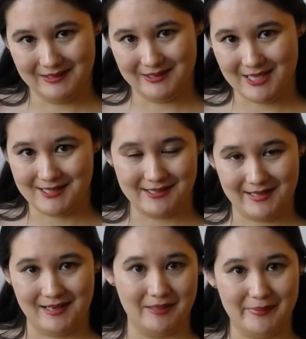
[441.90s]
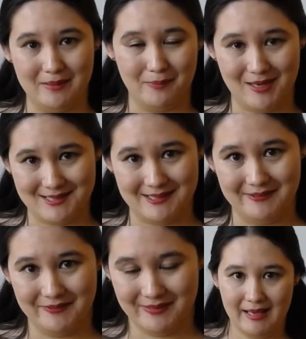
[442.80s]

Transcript: just there to be impressive.